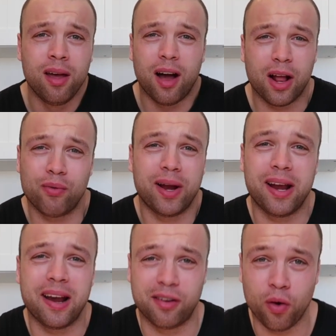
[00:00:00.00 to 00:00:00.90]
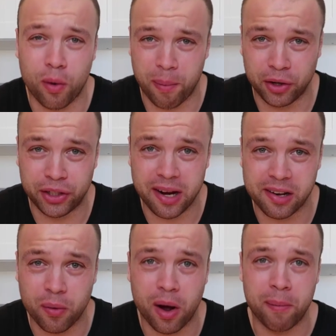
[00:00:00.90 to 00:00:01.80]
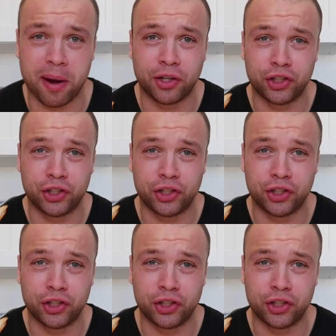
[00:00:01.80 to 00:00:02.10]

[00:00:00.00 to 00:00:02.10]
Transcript: I don't really need to talk about cheese, do I? I mean,